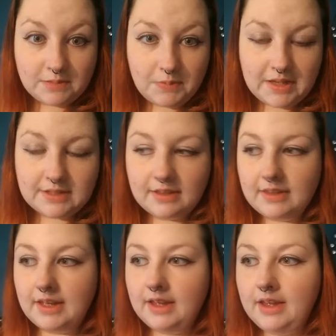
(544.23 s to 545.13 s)

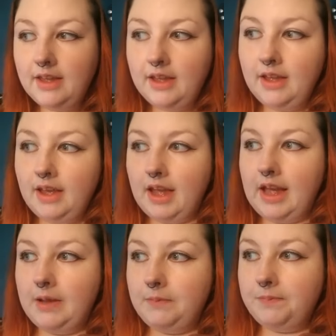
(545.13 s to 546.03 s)
basically.
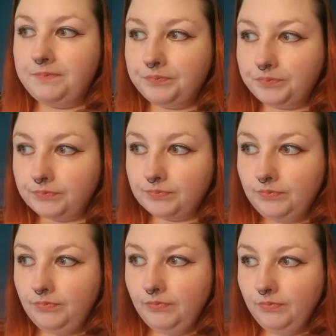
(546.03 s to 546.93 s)
There
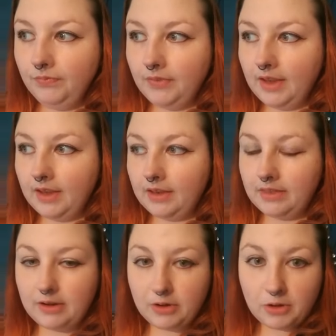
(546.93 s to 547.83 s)

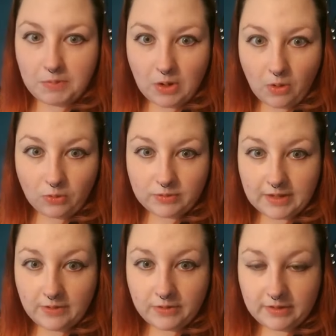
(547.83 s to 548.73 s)
could be all
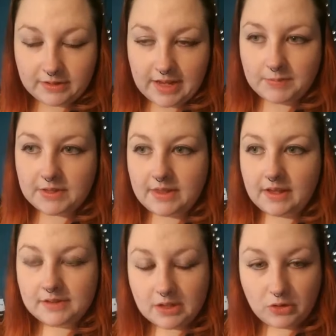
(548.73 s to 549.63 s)
different types of things
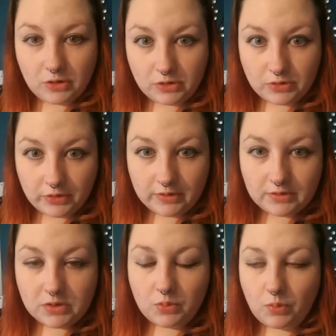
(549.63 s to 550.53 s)
that you're doing
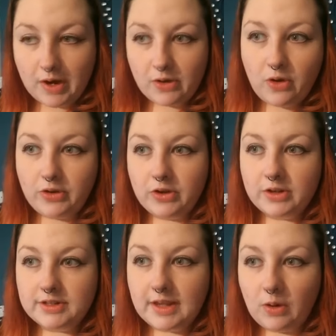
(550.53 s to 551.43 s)
to work on
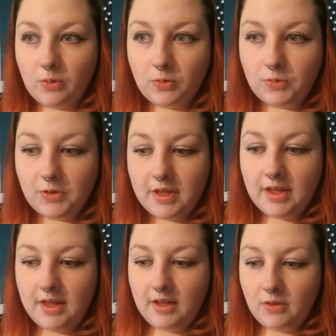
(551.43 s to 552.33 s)
yourself
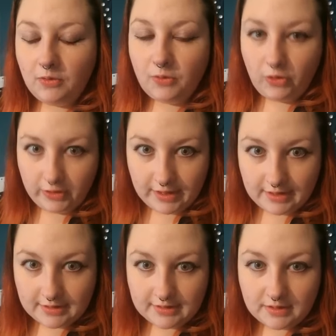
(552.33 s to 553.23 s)
for
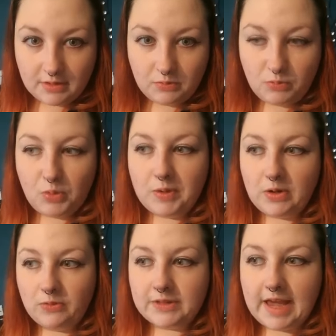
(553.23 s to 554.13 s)
this moment
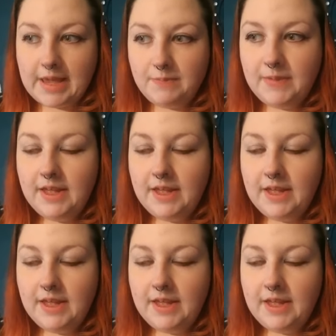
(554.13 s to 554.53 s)
of time.